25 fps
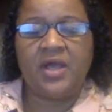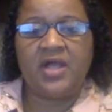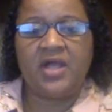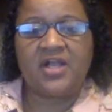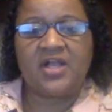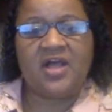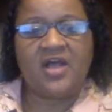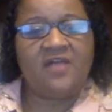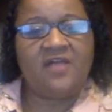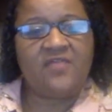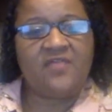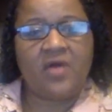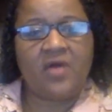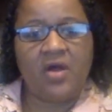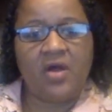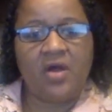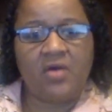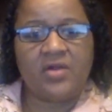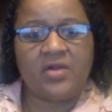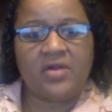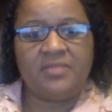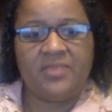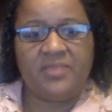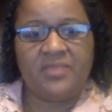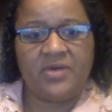cover all
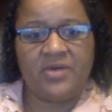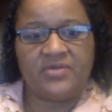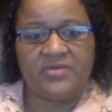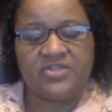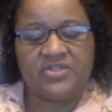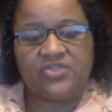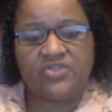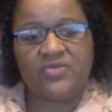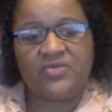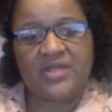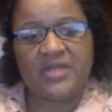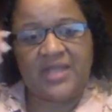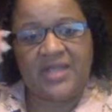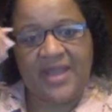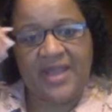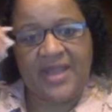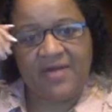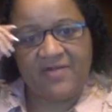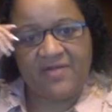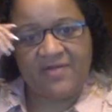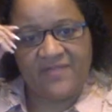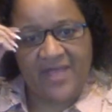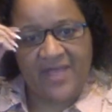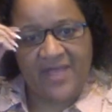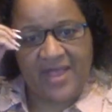components, you
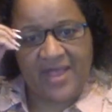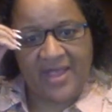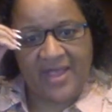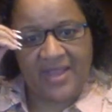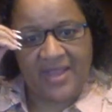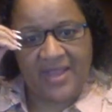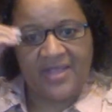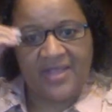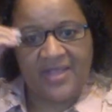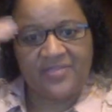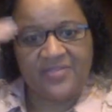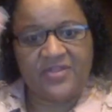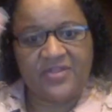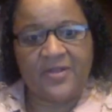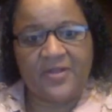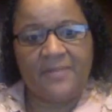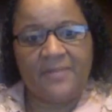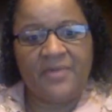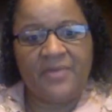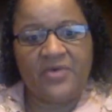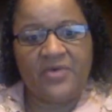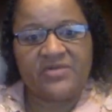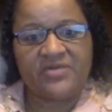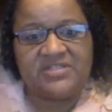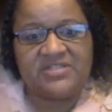clarify the
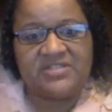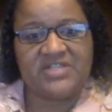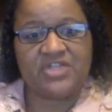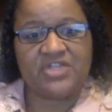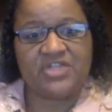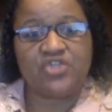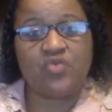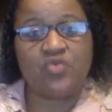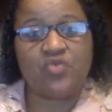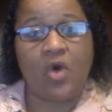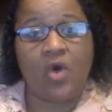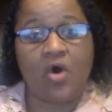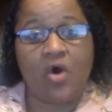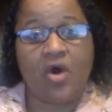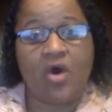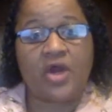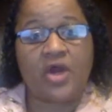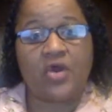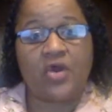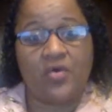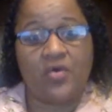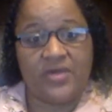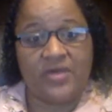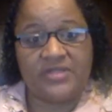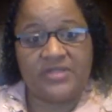components that you are
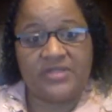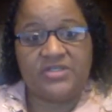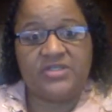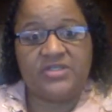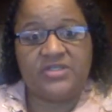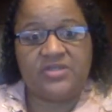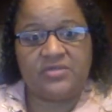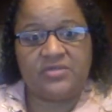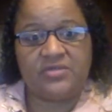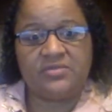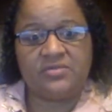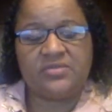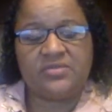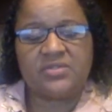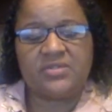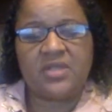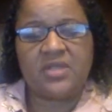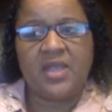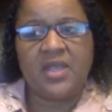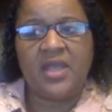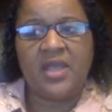going to use